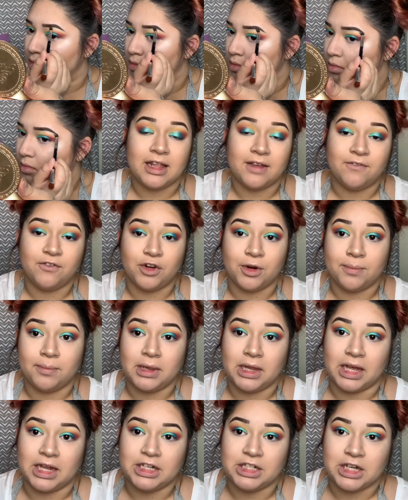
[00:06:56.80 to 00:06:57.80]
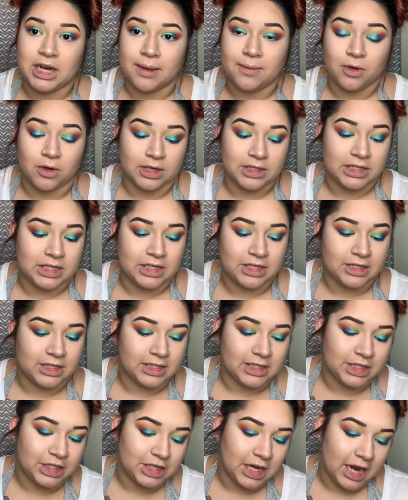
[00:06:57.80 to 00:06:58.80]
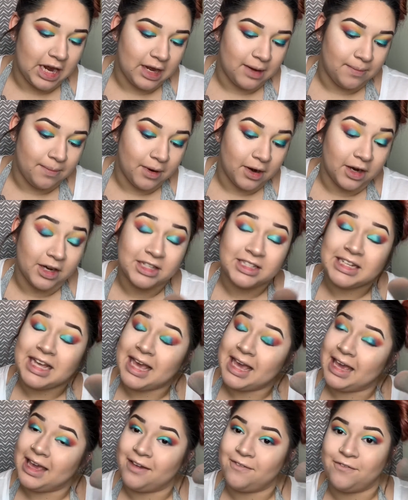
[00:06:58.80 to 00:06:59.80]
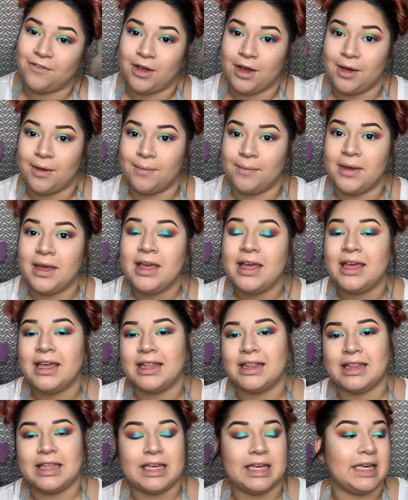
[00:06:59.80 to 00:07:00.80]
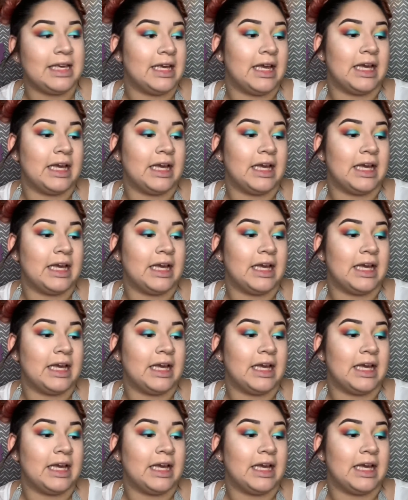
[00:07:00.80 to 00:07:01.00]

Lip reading: Then for blush, I'm going to use the shade Partay from the